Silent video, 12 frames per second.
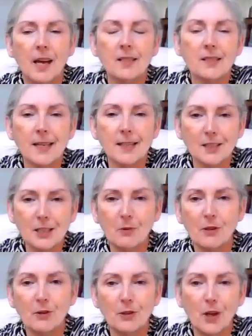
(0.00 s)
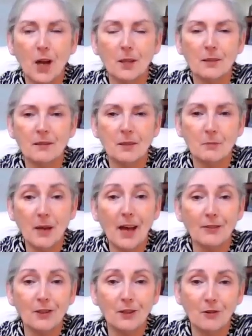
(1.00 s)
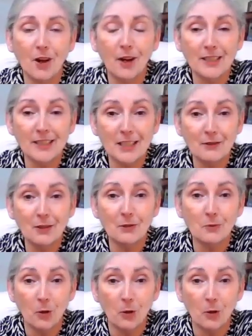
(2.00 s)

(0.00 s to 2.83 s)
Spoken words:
assessing whether or not the path you're on is even